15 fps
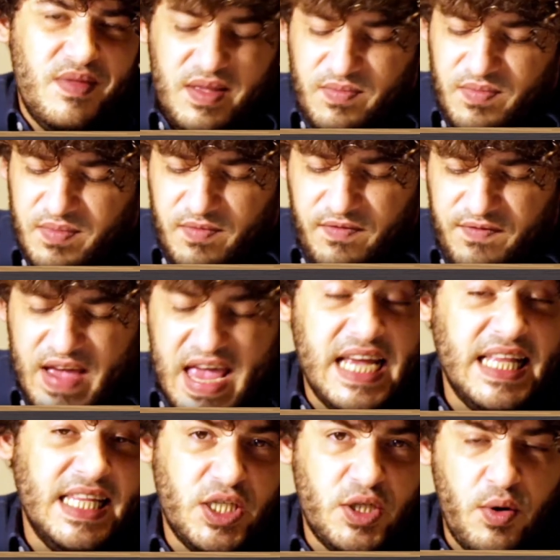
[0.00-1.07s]

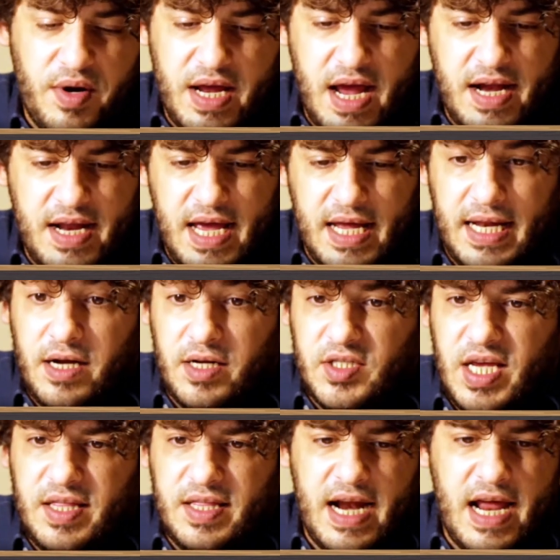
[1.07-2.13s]
vaguely show the idea, let us
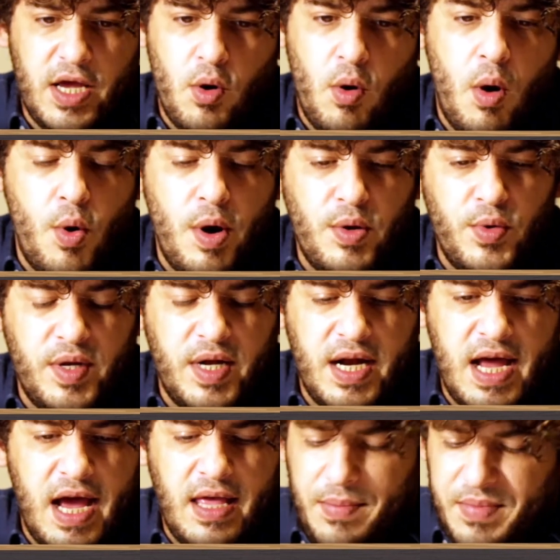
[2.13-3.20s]
say that I go away with
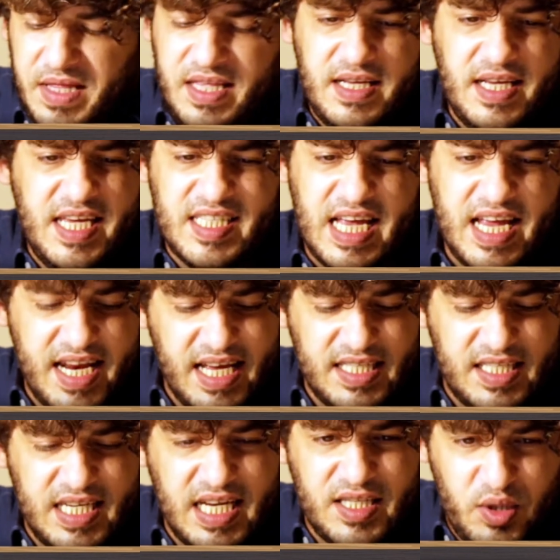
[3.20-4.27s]
a knight. I mean, his idea
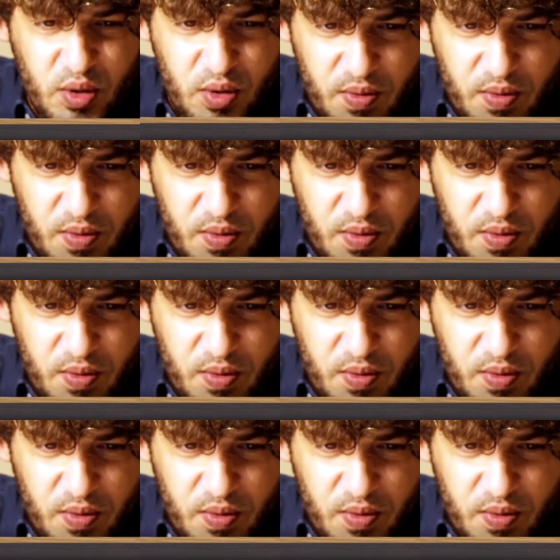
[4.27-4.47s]
is just